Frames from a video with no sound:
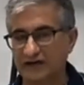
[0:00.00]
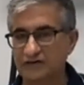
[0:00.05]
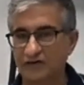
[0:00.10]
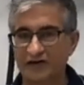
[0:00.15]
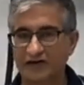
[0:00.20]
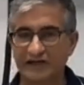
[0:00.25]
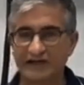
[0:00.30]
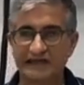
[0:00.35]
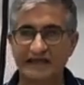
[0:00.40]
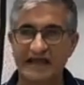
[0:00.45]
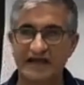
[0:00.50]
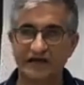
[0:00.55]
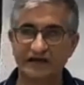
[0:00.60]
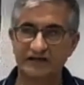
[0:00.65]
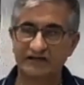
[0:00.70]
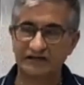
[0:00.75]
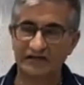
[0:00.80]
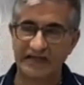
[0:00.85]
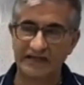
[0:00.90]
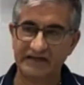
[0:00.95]
Like it
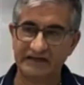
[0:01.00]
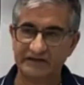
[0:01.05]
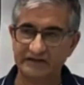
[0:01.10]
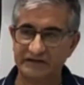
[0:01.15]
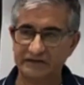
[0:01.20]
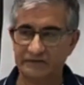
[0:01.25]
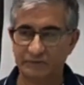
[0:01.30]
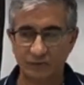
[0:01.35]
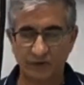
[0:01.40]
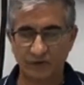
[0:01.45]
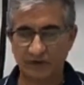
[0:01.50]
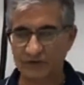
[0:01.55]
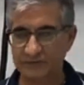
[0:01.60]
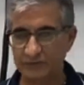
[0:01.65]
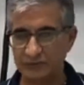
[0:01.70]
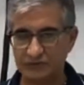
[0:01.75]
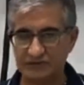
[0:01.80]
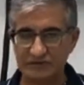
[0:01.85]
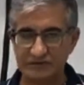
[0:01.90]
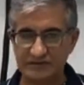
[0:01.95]
calculated, when I
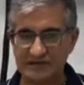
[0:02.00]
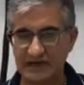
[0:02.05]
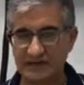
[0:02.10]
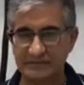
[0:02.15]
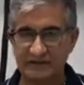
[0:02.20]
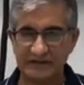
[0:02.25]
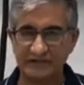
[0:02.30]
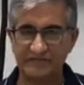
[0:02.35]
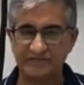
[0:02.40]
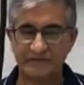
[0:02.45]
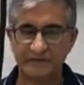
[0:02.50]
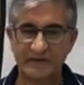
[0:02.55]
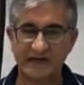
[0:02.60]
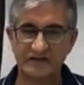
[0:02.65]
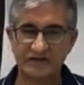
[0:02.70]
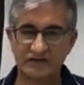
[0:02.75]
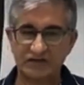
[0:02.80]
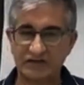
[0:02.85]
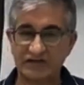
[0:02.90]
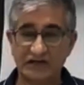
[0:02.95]
put some dummy
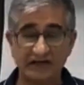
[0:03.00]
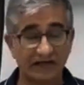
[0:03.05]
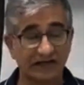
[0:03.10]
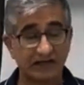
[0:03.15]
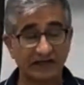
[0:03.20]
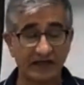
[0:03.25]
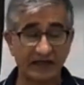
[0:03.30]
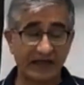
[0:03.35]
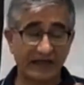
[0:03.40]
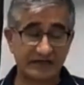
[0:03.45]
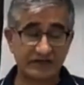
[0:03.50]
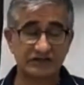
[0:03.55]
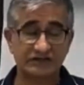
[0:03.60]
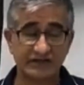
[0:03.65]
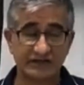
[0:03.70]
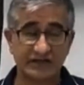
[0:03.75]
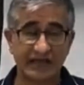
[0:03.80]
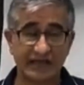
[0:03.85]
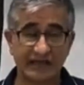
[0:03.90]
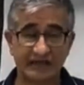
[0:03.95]
information in, it actually
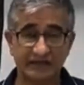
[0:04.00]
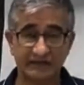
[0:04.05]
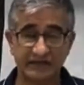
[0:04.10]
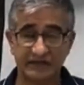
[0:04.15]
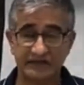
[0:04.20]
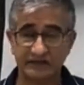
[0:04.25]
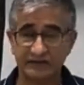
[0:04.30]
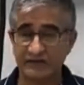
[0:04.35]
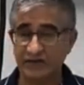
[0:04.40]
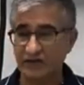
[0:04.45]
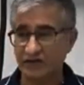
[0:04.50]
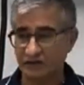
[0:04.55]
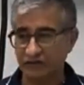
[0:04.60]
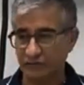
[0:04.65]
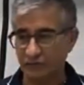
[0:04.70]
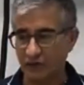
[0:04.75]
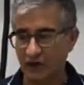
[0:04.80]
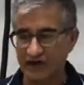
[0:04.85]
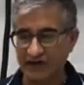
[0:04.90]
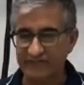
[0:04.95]
calculated the
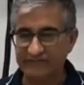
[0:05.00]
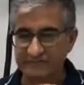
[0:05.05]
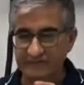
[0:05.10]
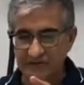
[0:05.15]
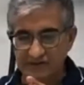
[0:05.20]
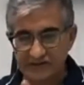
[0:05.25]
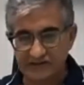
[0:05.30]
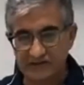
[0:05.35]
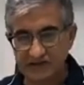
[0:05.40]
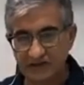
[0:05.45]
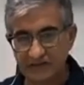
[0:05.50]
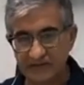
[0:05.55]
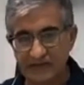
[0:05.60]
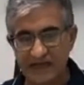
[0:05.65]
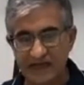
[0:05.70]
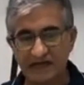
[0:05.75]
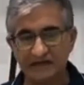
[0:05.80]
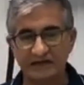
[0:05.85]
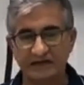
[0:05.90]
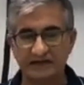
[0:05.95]
right FBT
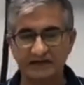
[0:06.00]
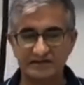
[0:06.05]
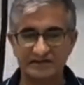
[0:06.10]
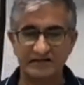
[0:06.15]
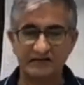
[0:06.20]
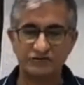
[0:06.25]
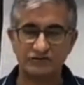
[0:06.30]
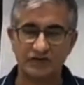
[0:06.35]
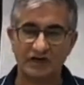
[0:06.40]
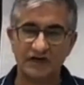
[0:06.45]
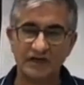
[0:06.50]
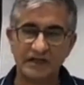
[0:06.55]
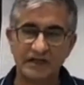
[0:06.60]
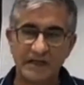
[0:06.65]
amount, etc.